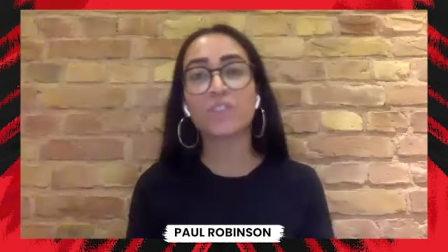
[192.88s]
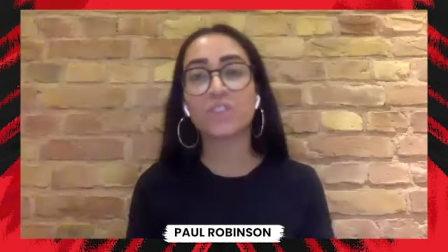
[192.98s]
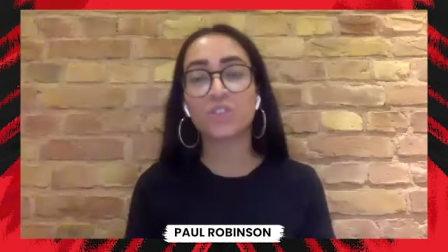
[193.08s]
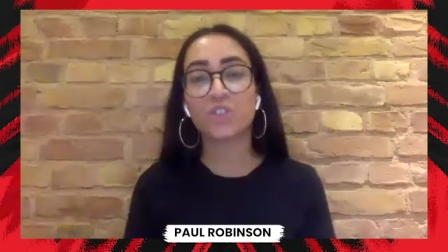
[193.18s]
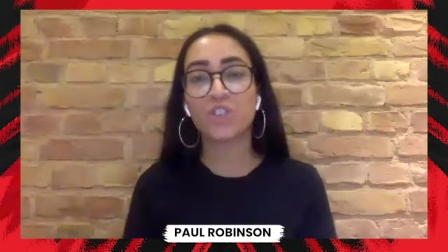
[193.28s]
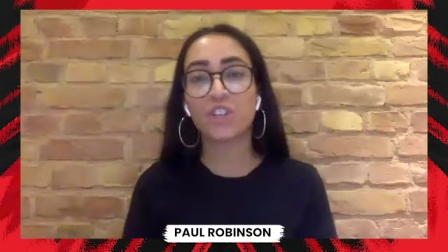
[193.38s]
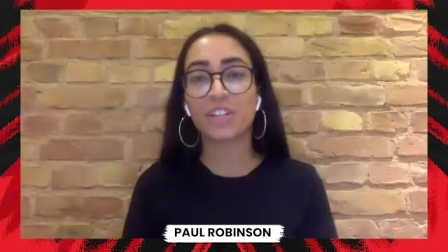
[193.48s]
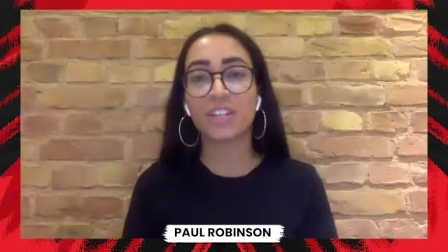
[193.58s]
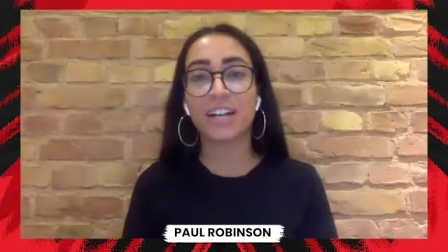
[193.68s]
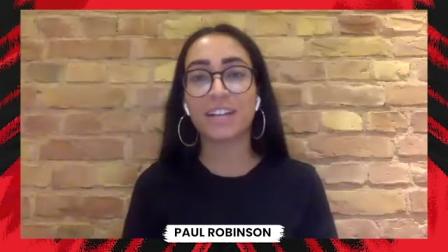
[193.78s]
obviously, touching on
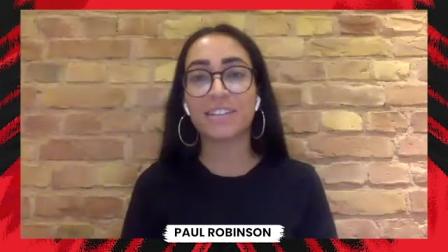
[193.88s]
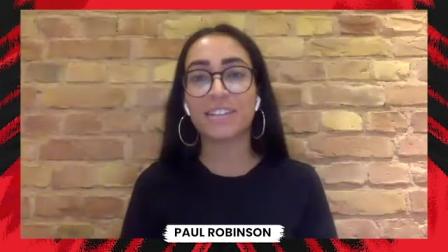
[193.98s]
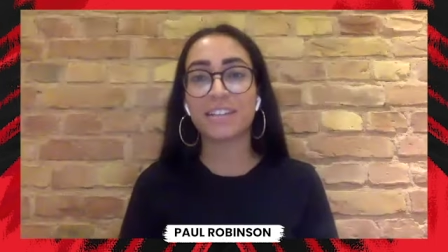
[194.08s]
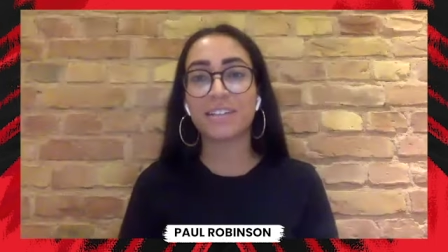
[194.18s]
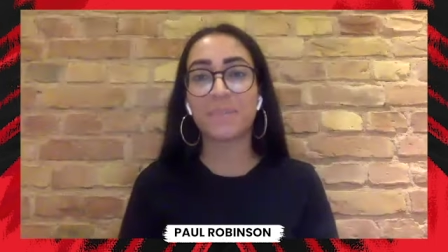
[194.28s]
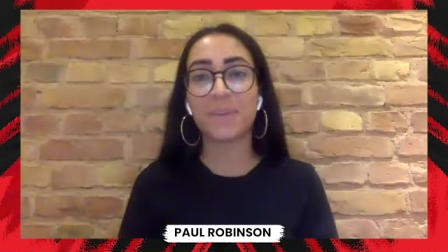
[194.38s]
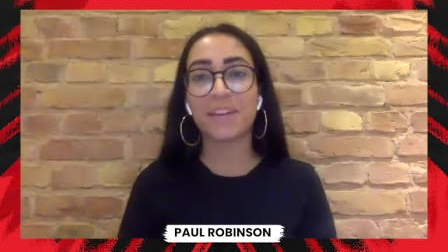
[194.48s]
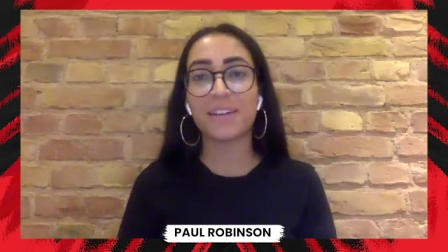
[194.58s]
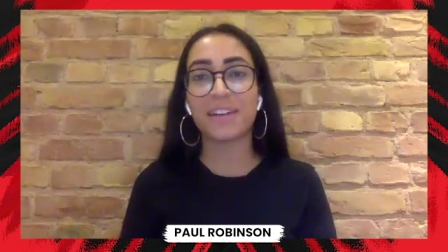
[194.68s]
United, it's been